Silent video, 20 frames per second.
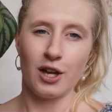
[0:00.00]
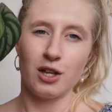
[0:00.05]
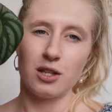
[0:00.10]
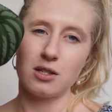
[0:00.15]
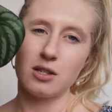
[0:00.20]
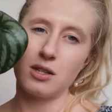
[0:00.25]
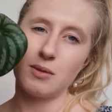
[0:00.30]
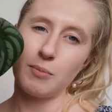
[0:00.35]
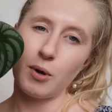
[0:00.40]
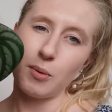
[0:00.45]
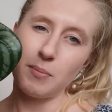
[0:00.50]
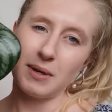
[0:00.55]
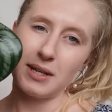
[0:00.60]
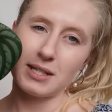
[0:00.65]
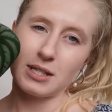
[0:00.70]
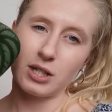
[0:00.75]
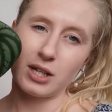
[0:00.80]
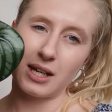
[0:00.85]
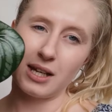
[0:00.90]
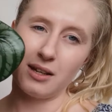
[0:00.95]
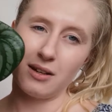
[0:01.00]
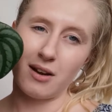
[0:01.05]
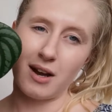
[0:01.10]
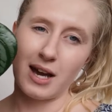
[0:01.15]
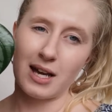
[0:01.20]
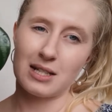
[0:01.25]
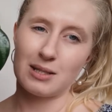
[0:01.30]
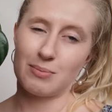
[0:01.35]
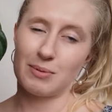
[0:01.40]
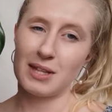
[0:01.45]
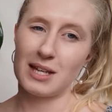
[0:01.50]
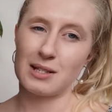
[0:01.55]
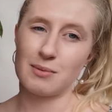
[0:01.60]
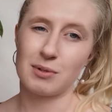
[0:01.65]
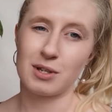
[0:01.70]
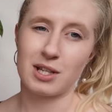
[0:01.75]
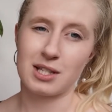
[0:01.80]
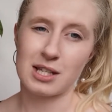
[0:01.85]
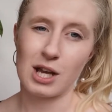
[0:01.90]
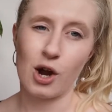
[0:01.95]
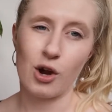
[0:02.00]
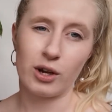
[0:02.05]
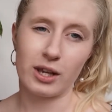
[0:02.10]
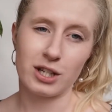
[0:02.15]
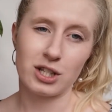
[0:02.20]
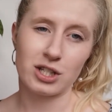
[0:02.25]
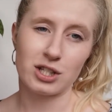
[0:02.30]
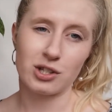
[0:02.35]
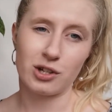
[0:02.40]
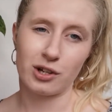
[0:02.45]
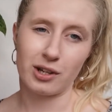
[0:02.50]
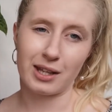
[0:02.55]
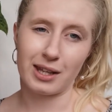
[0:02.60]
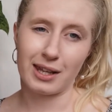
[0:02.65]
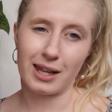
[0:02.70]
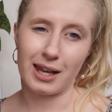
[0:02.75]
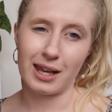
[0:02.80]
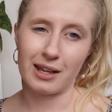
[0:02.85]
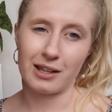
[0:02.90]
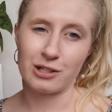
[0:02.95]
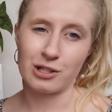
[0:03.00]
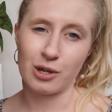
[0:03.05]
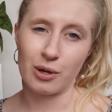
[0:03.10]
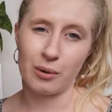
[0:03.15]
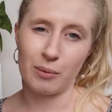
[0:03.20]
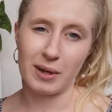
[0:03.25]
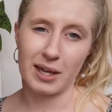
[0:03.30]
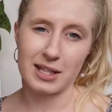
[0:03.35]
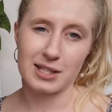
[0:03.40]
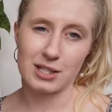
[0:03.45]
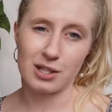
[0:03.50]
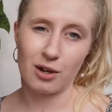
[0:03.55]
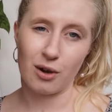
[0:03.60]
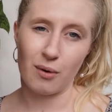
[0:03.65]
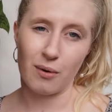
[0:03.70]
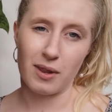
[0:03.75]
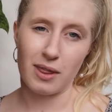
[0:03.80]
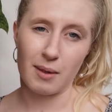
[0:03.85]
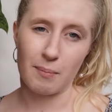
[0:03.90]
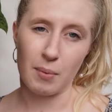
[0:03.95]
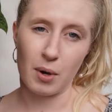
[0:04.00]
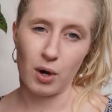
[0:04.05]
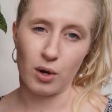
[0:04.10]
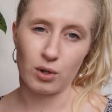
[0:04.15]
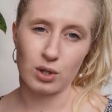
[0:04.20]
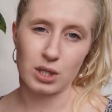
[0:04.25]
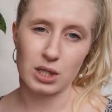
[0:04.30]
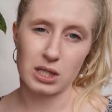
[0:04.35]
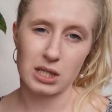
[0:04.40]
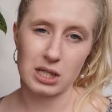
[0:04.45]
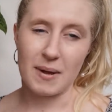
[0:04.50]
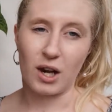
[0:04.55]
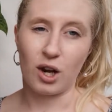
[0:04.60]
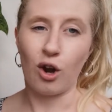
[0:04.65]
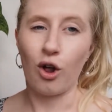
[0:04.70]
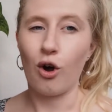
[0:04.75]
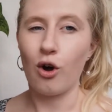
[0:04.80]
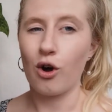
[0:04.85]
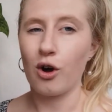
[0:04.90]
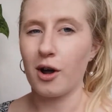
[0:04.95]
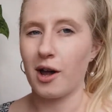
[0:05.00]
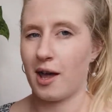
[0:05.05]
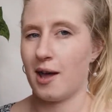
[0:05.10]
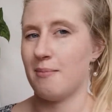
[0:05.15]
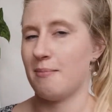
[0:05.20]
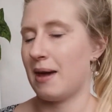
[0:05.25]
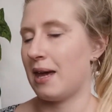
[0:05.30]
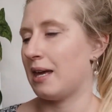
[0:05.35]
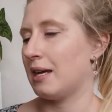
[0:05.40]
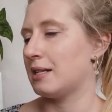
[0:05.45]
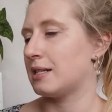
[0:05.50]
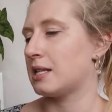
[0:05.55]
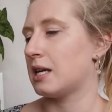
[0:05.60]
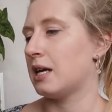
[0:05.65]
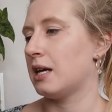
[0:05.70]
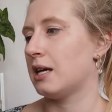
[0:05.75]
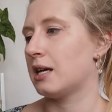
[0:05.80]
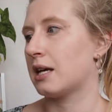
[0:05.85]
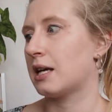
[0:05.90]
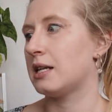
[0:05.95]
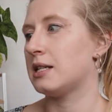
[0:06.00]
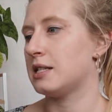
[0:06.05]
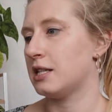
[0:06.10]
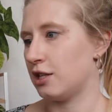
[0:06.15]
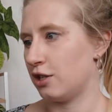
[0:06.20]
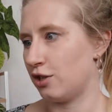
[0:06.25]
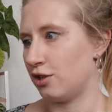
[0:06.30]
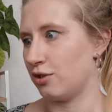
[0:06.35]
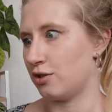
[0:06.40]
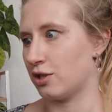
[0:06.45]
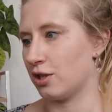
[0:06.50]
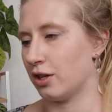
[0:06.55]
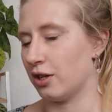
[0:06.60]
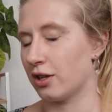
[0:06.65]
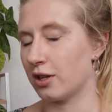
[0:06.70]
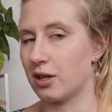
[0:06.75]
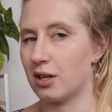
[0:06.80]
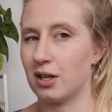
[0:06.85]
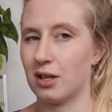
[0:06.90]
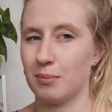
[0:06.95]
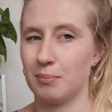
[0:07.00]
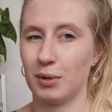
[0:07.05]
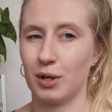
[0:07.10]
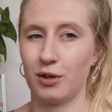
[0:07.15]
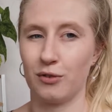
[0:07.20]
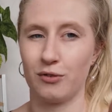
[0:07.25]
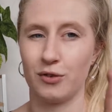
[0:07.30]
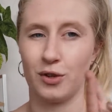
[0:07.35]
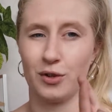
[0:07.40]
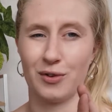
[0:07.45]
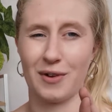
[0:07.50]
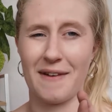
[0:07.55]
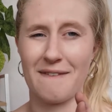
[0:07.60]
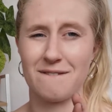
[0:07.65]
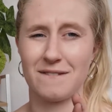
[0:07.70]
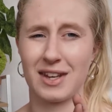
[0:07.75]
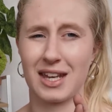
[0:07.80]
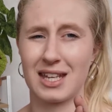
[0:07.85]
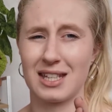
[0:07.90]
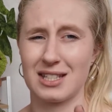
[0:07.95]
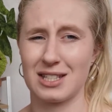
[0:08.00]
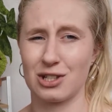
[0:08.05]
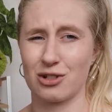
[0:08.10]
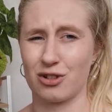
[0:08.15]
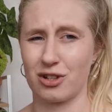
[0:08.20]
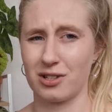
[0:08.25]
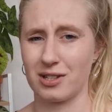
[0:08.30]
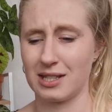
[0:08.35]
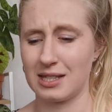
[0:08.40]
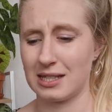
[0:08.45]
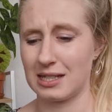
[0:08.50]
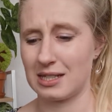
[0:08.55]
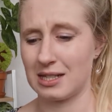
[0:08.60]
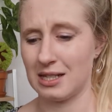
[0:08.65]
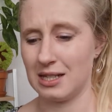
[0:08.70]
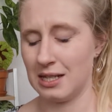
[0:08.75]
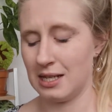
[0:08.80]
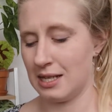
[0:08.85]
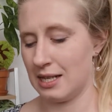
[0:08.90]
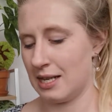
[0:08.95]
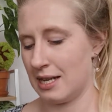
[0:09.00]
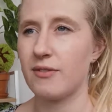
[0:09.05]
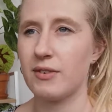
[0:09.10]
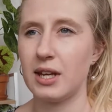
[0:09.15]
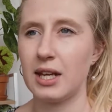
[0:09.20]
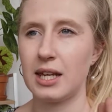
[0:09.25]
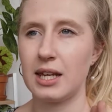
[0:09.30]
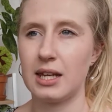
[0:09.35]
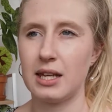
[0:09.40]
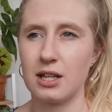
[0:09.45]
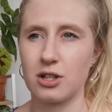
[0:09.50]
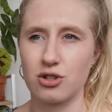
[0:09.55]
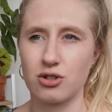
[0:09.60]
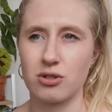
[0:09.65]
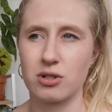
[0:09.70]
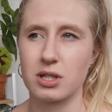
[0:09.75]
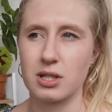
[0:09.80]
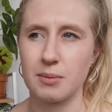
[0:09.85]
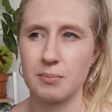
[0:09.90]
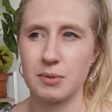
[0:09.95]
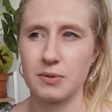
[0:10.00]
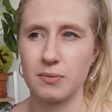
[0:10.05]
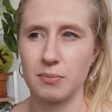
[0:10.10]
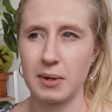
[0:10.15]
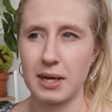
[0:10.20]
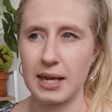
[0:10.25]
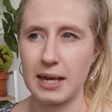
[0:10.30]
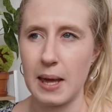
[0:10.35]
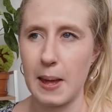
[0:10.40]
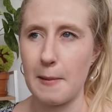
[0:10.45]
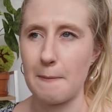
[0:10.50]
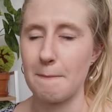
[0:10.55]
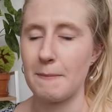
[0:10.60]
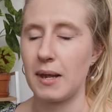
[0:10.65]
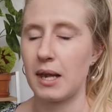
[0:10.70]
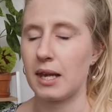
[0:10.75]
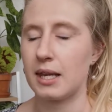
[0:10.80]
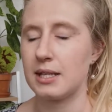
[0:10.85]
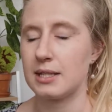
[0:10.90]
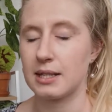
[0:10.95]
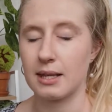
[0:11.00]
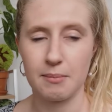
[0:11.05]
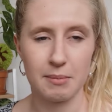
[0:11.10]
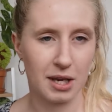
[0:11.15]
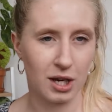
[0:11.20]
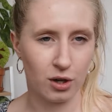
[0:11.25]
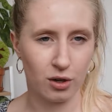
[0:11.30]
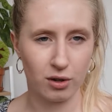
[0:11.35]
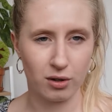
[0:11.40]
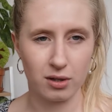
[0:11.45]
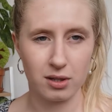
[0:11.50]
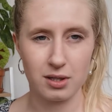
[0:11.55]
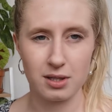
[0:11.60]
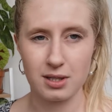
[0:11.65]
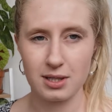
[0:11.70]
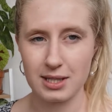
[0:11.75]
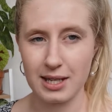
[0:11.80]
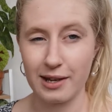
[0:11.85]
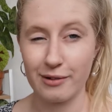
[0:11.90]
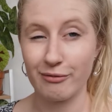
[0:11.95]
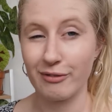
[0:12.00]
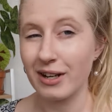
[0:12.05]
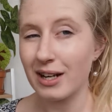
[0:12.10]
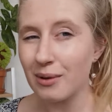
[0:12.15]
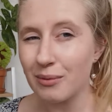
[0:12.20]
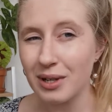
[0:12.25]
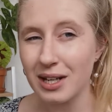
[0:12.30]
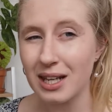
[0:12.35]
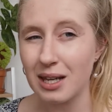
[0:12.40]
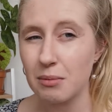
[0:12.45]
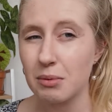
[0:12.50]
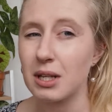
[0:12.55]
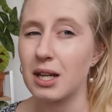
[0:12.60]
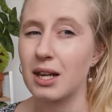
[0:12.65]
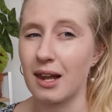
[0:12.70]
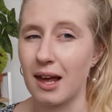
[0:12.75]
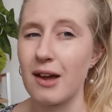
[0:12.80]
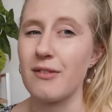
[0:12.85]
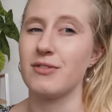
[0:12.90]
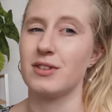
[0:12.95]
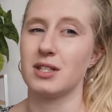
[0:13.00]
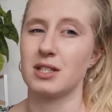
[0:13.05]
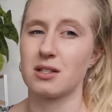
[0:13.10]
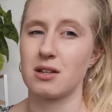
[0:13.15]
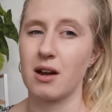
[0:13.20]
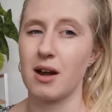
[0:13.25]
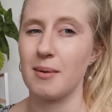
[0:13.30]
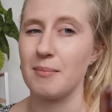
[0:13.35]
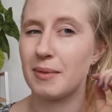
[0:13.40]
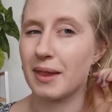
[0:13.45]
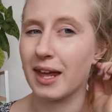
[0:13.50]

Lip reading: So at the moment it's looking nice, but that's because I only just got it like 2 weeks ago in the post. But long may it continue to look beautiful. Fingers crossed. If you have any extra tips for me, please let me know, because I really want to keep it alive this time.